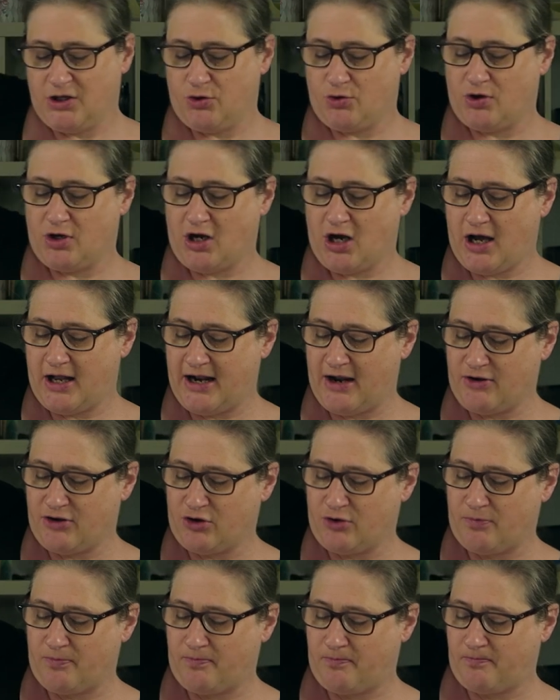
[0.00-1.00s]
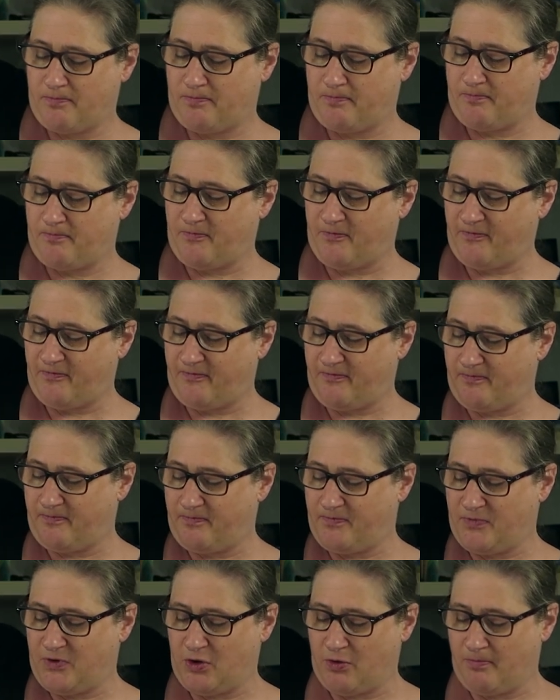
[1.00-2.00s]
you can cut out
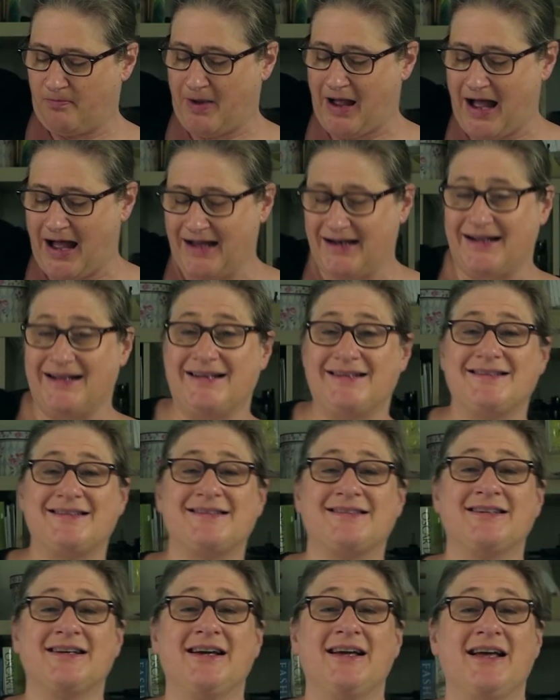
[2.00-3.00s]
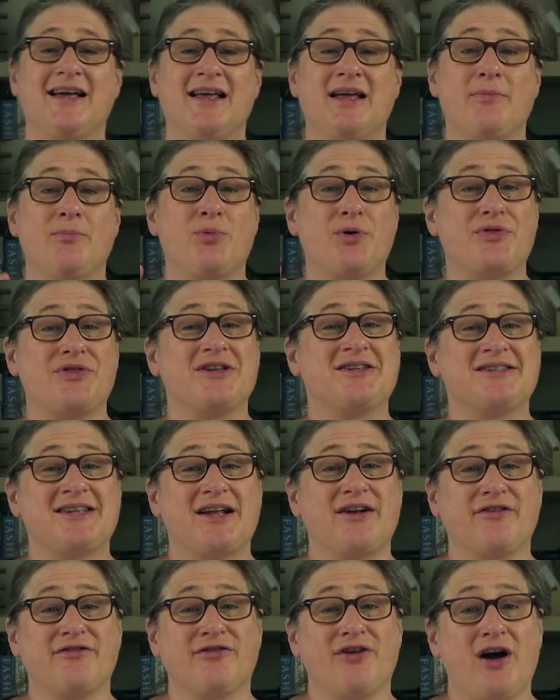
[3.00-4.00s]
your bodice, put the
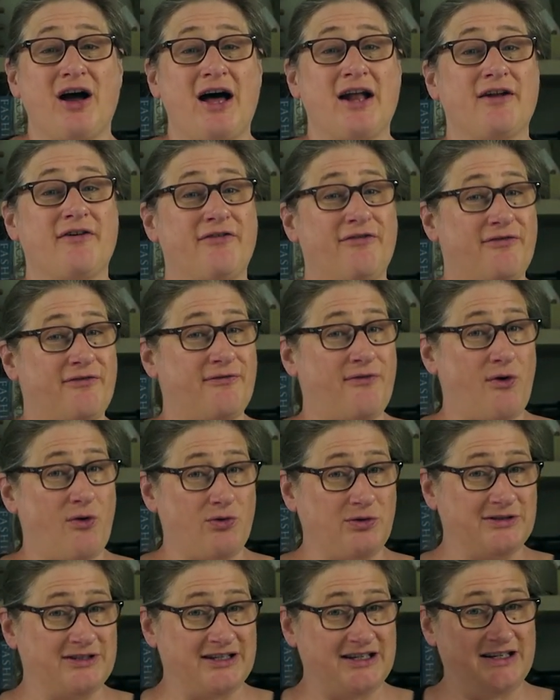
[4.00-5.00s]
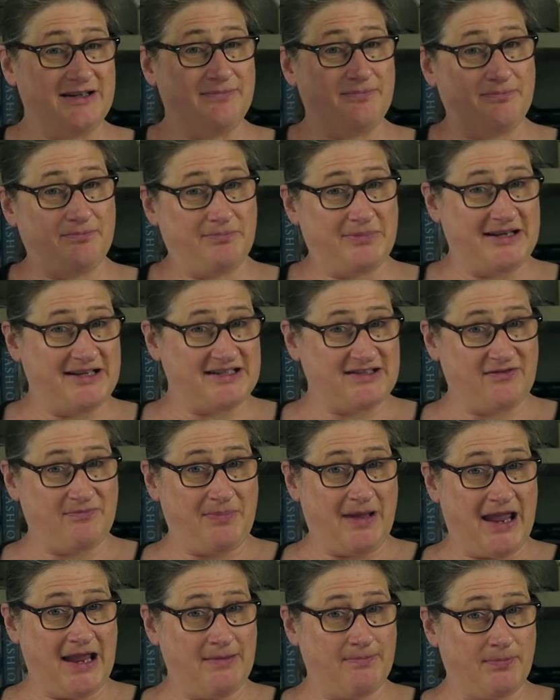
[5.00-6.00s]
center front on a folded piece of
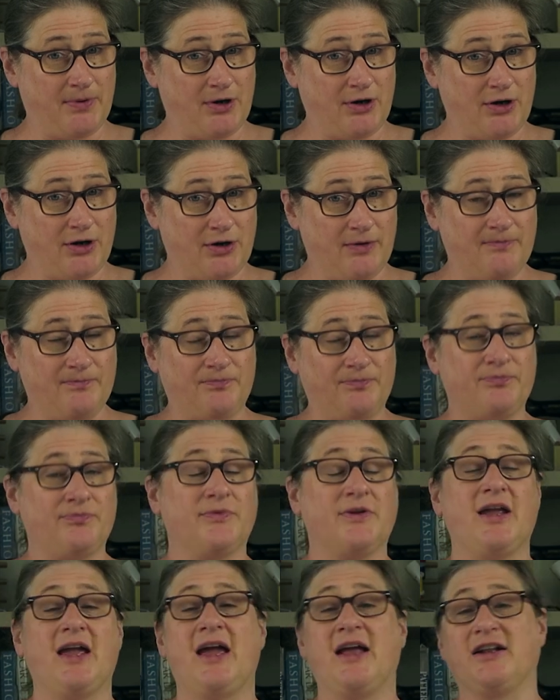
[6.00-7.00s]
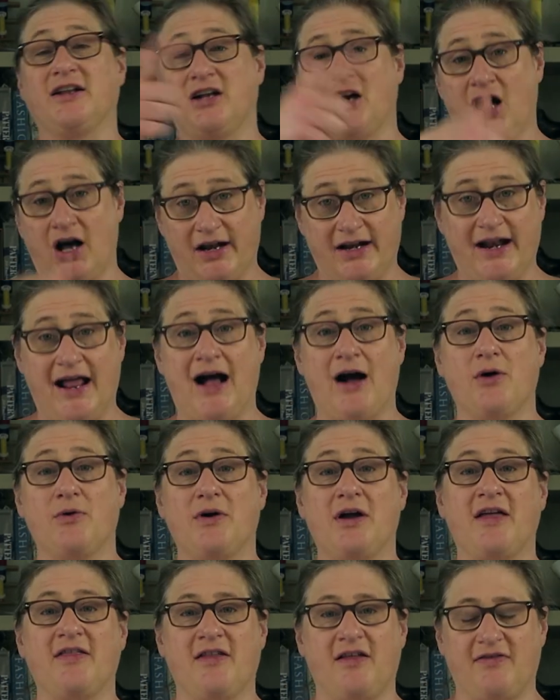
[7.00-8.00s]
paper and cut it
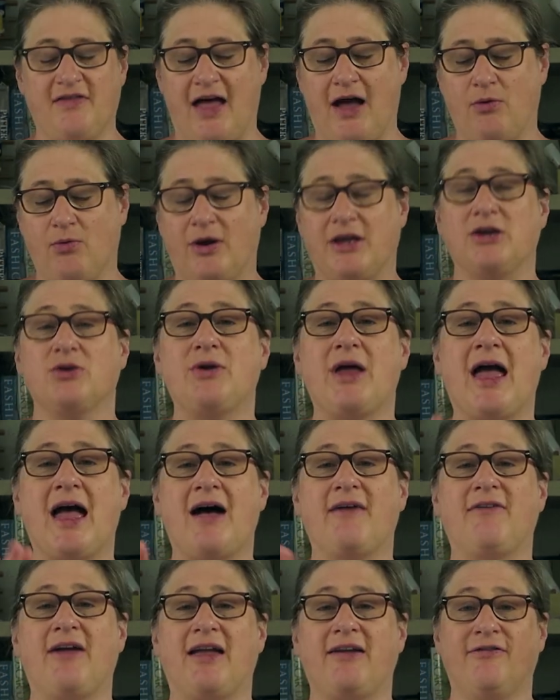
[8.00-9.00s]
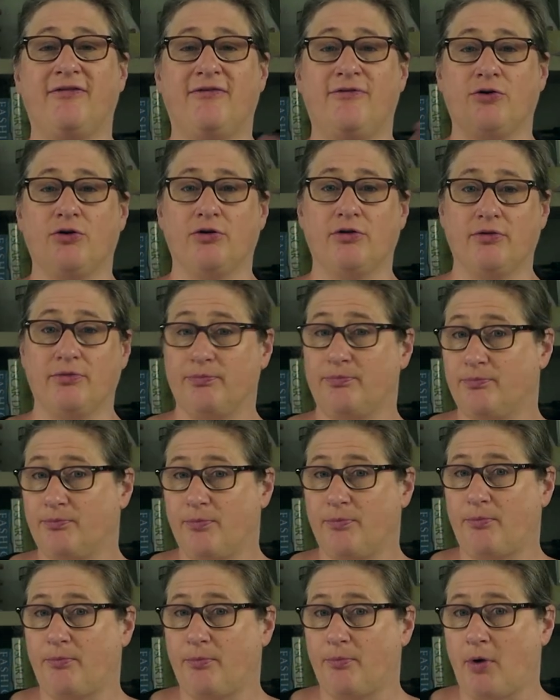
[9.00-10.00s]
out, and then that way you'd have a full
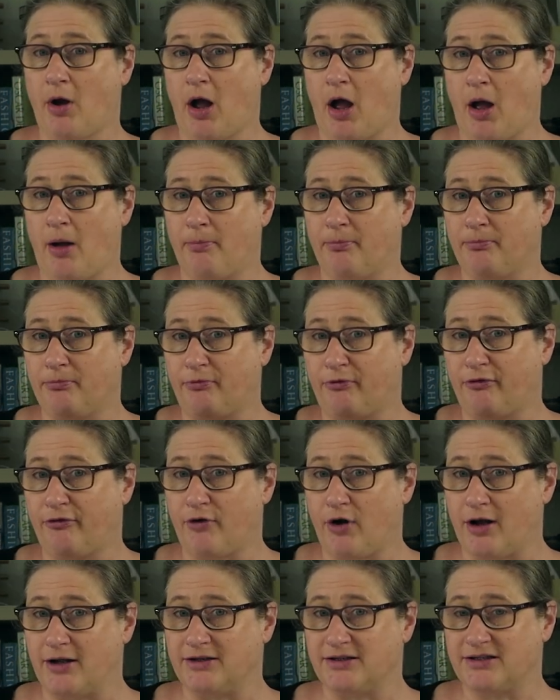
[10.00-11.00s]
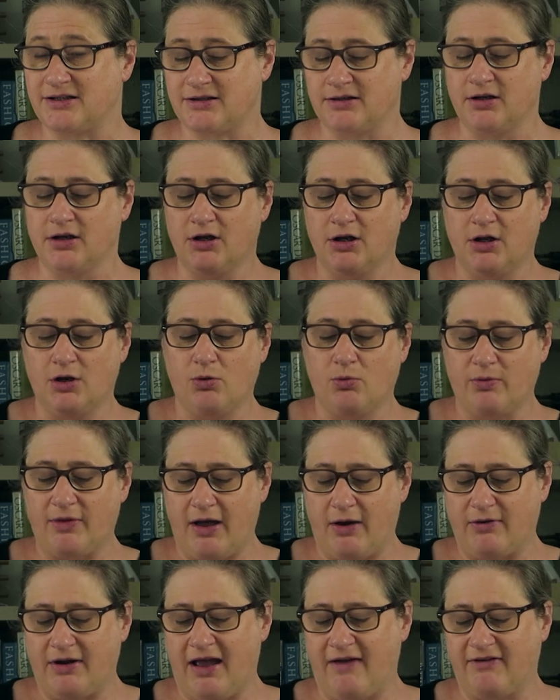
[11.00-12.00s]
front
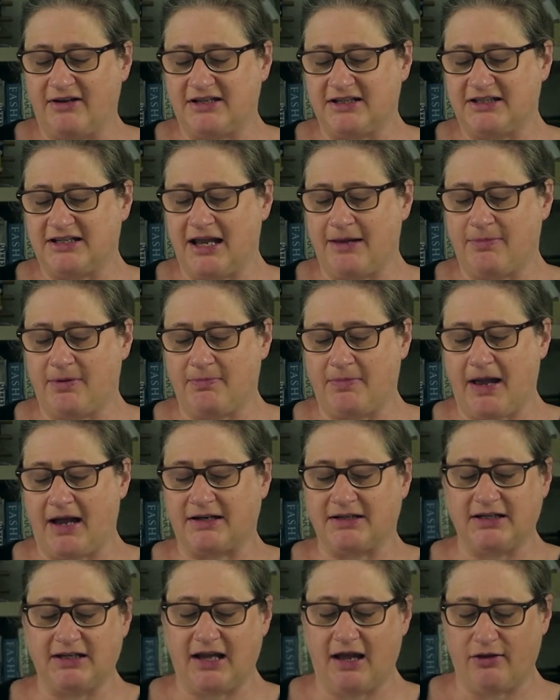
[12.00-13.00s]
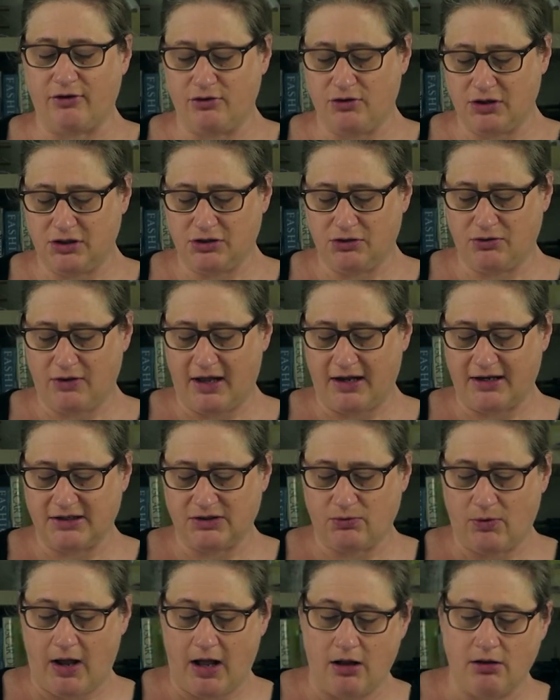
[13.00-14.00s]
without having to tape it back together. You can do that
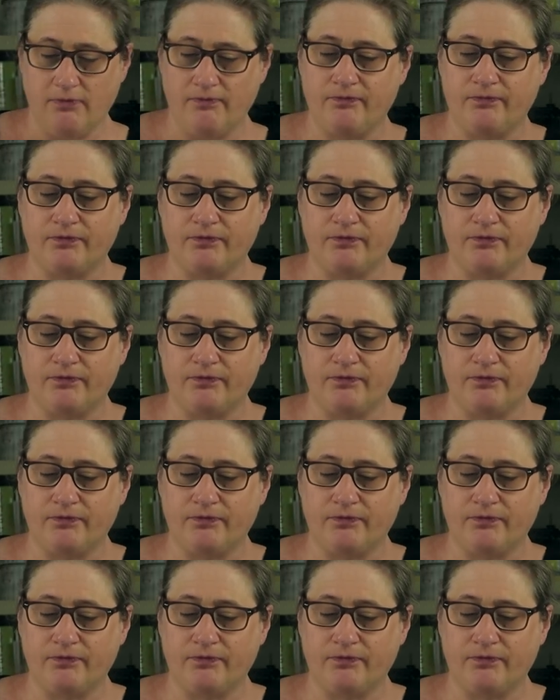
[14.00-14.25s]
as well.